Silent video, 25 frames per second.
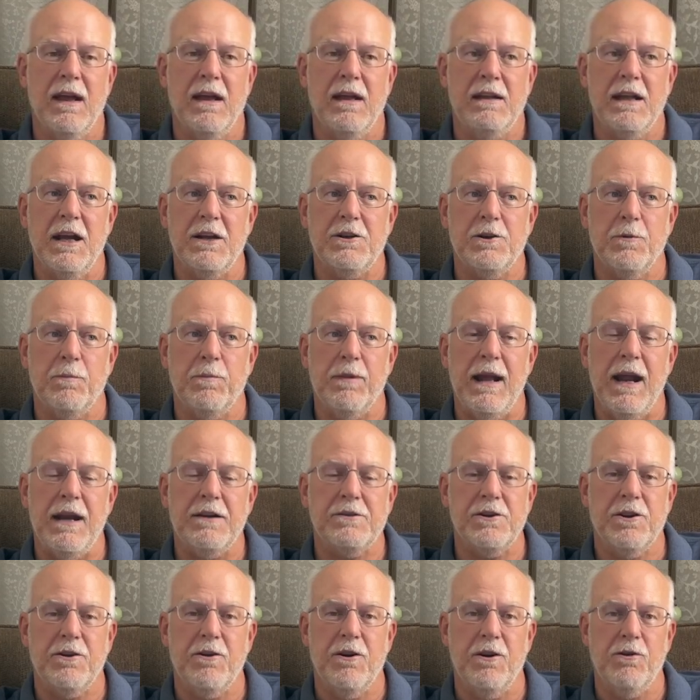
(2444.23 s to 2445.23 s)
that your
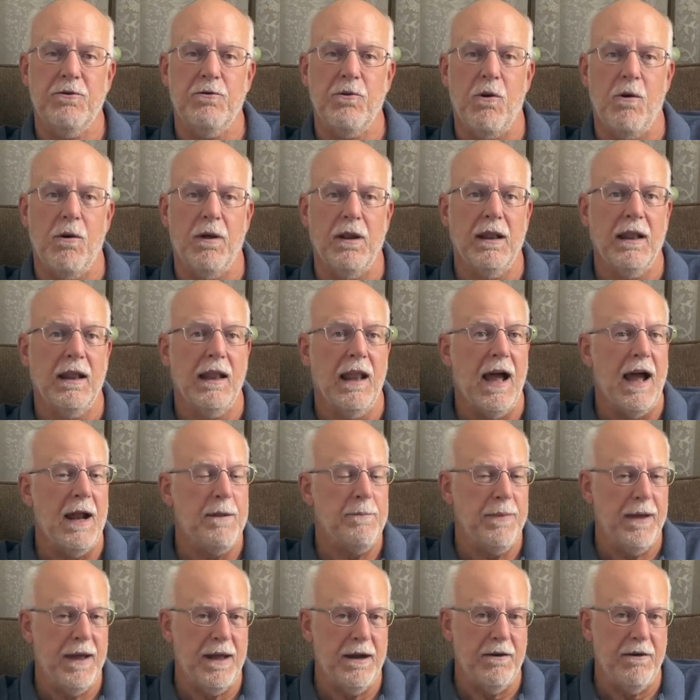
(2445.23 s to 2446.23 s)
plants are going to grow a lot
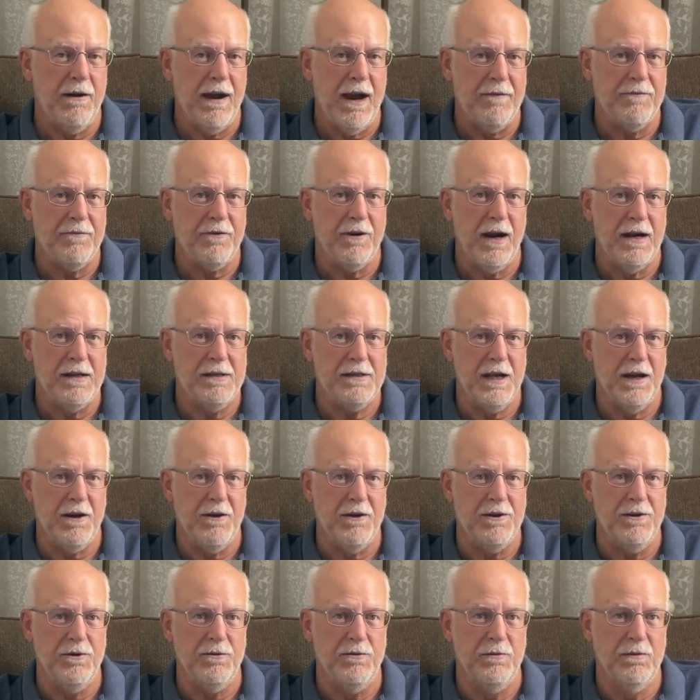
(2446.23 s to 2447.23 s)
better after I tell
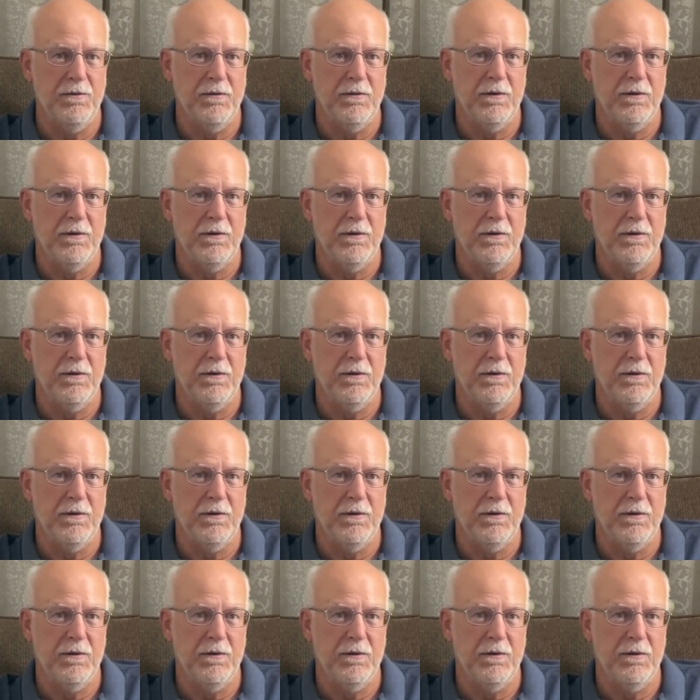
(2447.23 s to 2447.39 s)
you